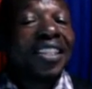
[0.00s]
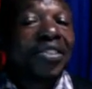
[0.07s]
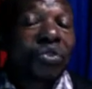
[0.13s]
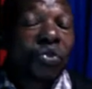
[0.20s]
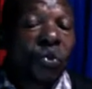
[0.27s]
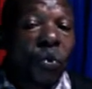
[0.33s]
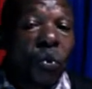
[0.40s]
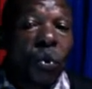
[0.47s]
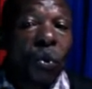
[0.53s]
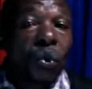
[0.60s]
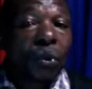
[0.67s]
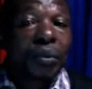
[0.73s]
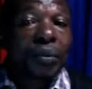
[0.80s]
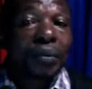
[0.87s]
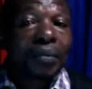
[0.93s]
in school
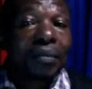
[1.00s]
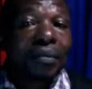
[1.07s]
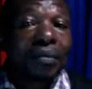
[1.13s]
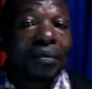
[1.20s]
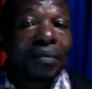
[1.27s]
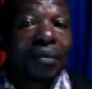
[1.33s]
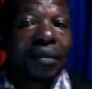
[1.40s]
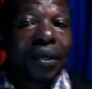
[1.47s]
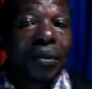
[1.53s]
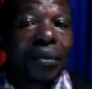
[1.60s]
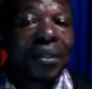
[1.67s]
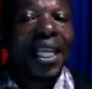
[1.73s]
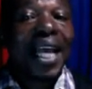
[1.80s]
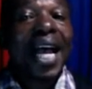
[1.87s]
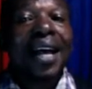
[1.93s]

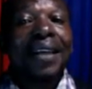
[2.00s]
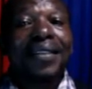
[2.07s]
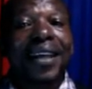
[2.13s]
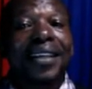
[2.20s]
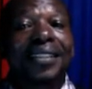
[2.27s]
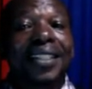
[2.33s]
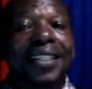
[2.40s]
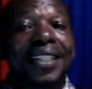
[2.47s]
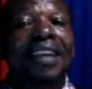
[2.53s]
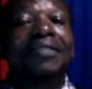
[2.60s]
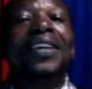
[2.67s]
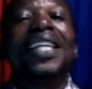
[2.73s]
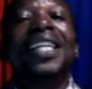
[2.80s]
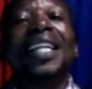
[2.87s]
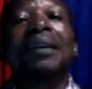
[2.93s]
with others. They
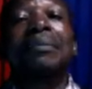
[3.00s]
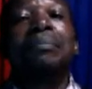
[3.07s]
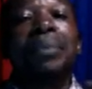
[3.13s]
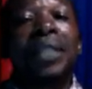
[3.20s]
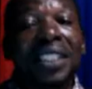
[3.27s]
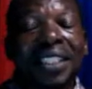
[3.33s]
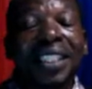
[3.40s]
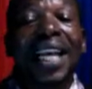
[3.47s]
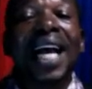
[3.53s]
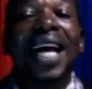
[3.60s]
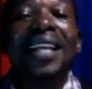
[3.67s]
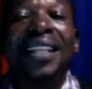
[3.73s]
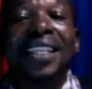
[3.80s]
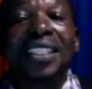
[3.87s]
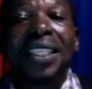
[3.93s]
have ended up beating
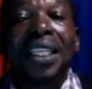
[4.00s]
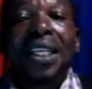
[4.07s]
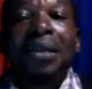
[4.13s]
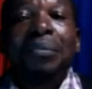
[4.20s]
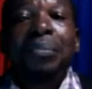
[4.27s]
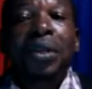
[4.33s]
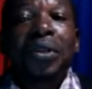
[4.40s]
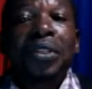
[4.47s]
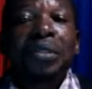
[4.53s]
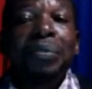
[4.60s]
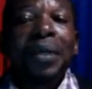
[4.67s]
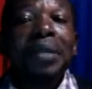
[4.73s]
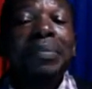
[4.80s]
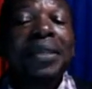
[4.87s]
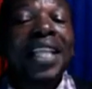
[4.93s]
others because
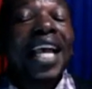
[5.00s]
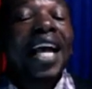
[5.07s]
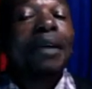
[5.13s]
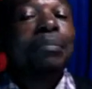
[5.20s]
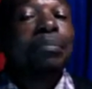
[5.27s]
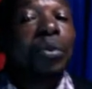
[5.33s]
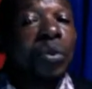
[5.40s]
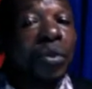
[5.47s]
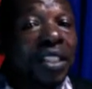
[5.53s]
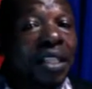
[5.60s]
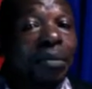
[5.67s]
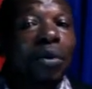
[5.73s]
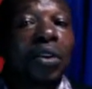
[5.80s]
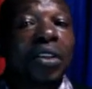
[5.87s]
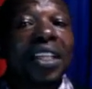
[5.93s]
maybe they abused
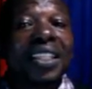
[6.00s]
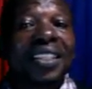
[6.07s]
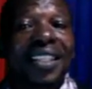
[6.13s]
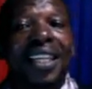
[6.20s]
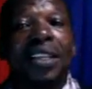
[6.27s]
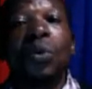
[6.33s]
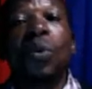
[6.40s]
them or they said